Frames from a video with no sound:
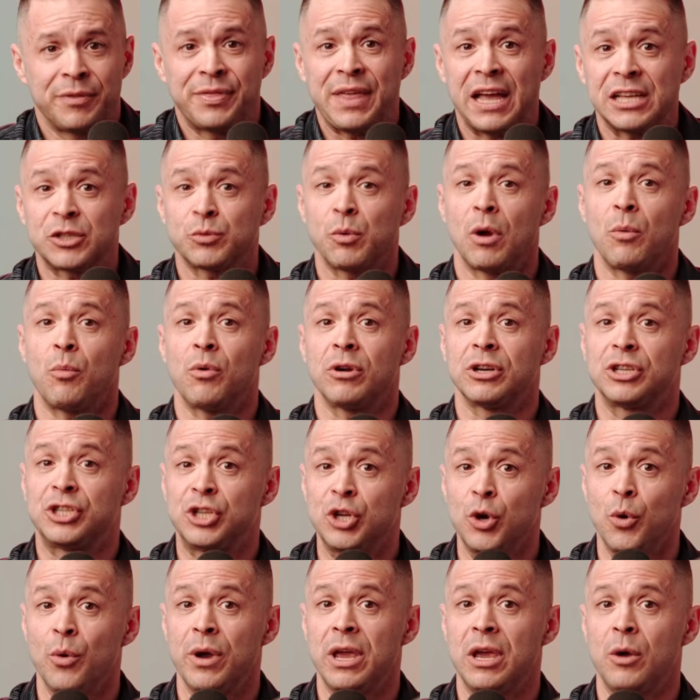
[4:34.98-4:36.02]
that's what we're
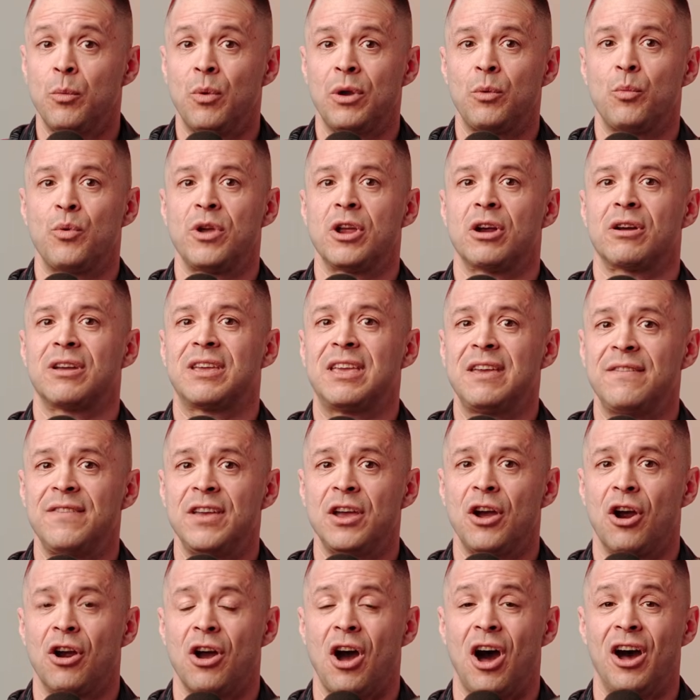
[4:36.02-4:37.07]
doing when we are giving
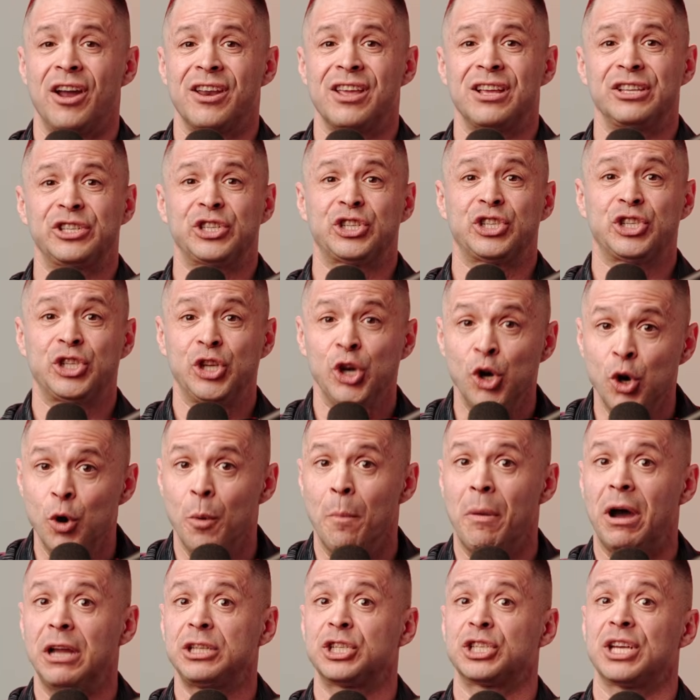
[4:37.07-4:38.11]
our audience too
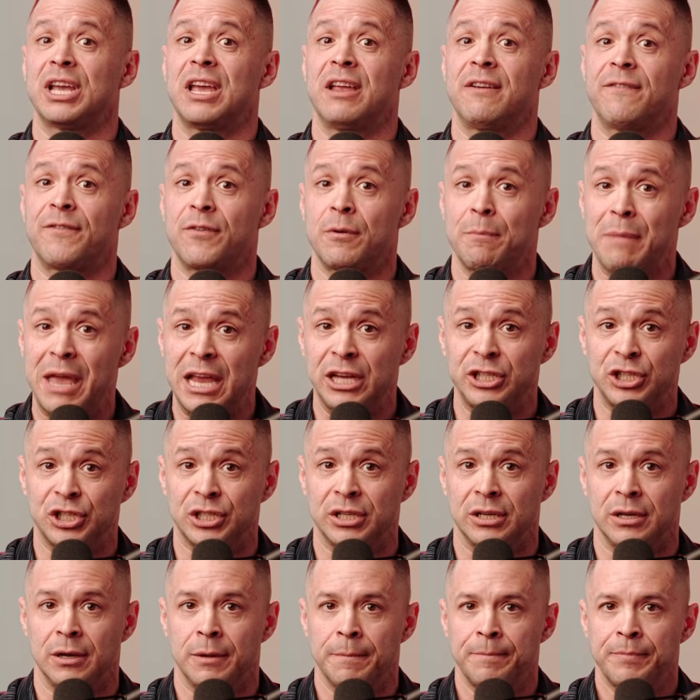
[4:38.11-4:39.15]
much
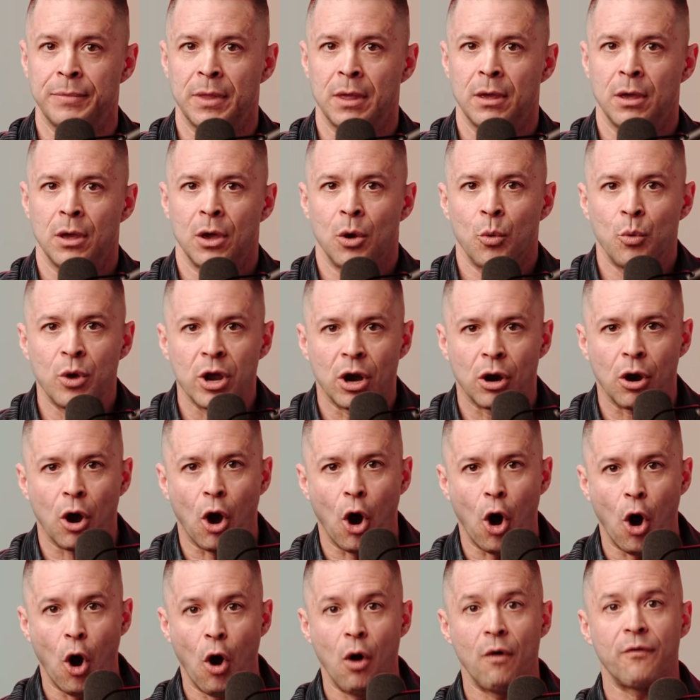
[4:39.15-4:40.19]
information. We are
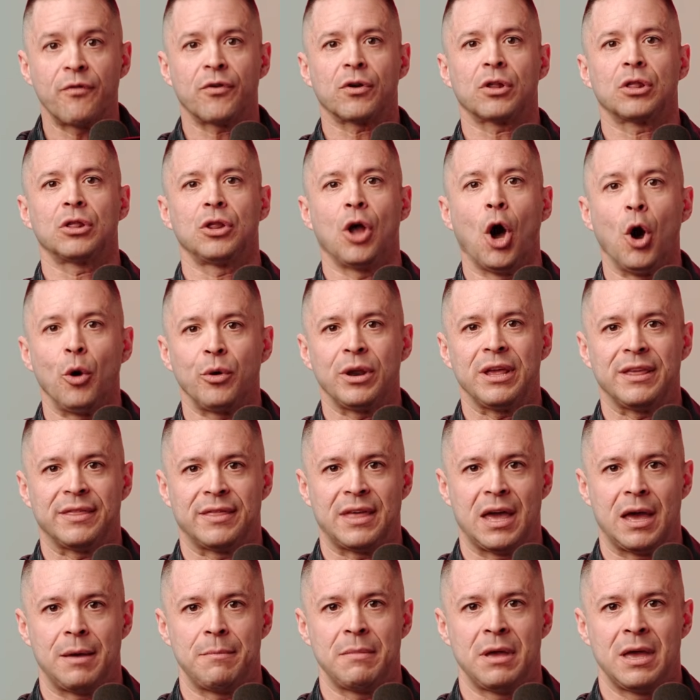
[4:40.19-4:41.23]
overloading
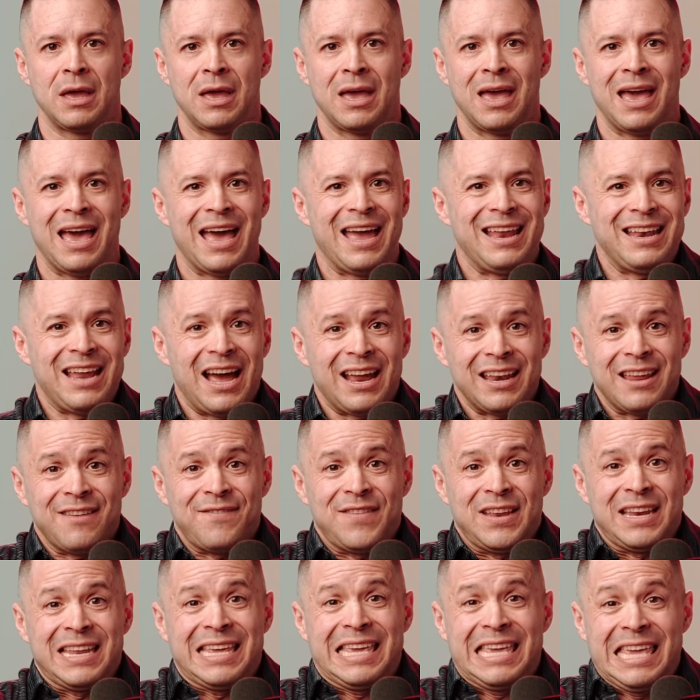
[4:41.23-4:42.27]
them and not
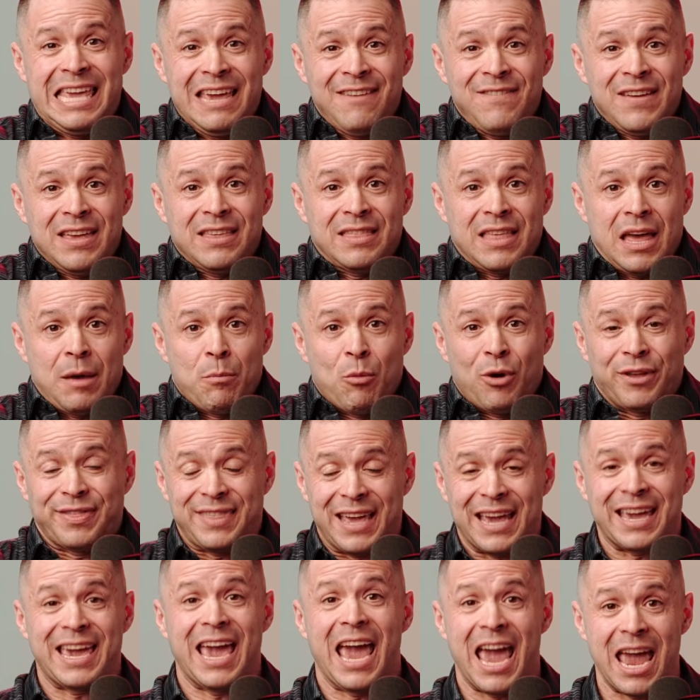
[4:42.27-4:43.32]
even giving them what
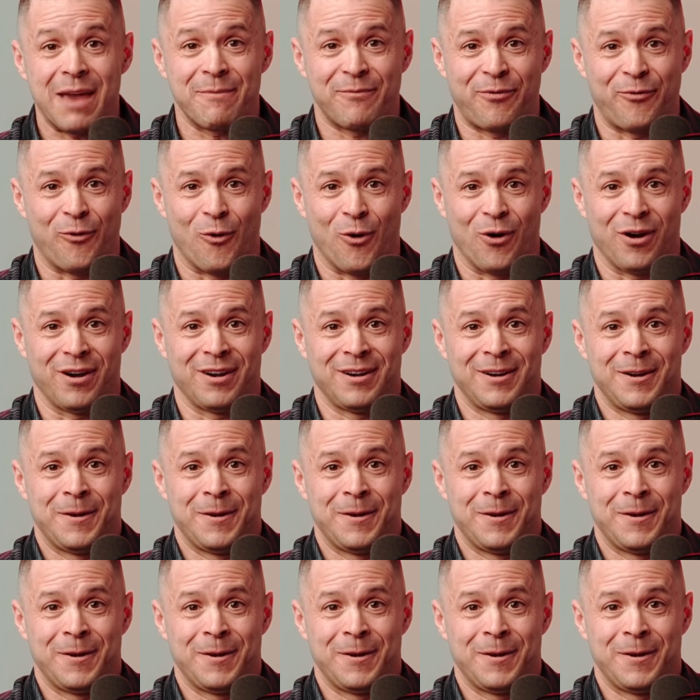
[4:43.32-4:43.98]
they came for.